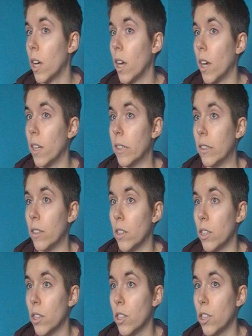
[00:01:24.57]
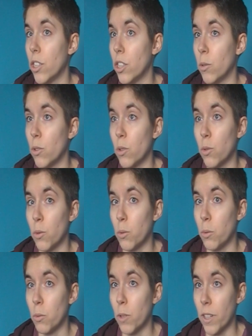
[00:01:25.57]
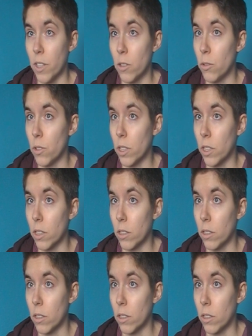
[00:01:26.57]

And she was already using